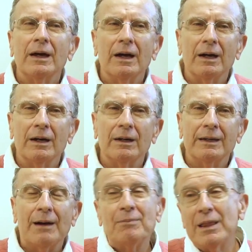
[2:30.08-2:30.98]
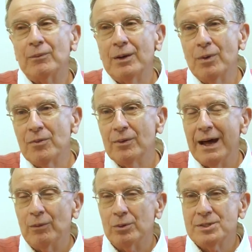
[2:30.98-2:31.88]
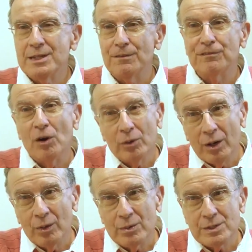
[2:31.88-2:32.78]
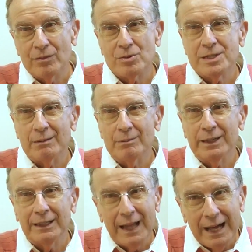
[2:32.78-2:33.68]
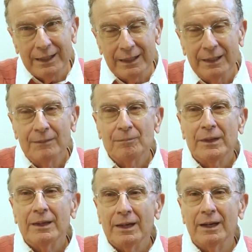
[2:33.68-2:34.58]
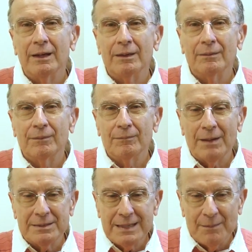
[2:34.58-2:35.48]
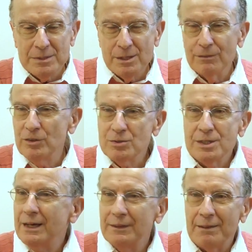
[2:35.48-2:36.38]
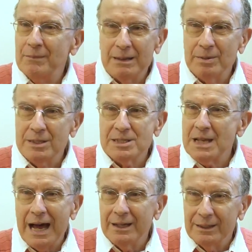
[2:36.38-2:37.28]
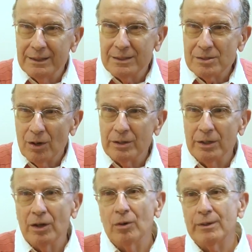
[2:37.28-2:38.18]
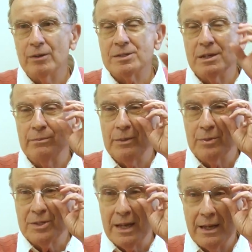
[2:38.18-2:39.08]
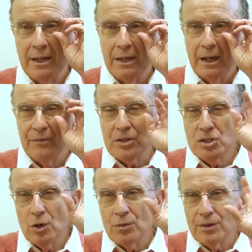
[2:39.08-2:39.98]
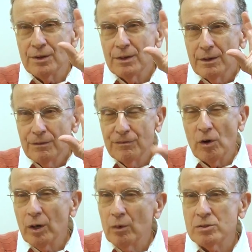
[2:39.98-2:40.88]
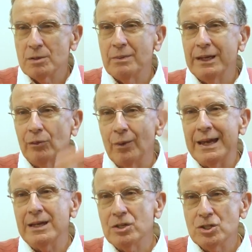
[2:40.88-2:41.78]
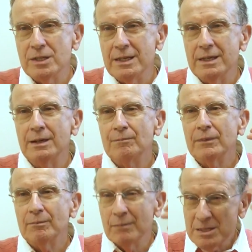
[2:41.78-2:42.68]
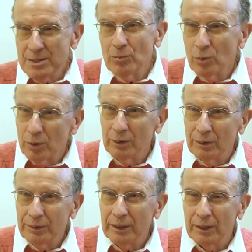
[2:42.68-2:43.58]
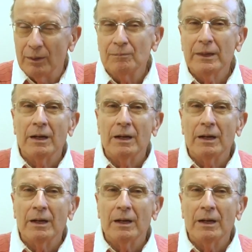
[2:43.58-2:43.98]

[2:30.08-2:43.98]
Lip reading: Now, by the way, whether or not we'll see the photos of Osama bin Laden, by the time this interview's done, that may have been decided. It's mm-hmm. hard to know, because some people say if they show the photos, it may enrage the Muslim world, you know.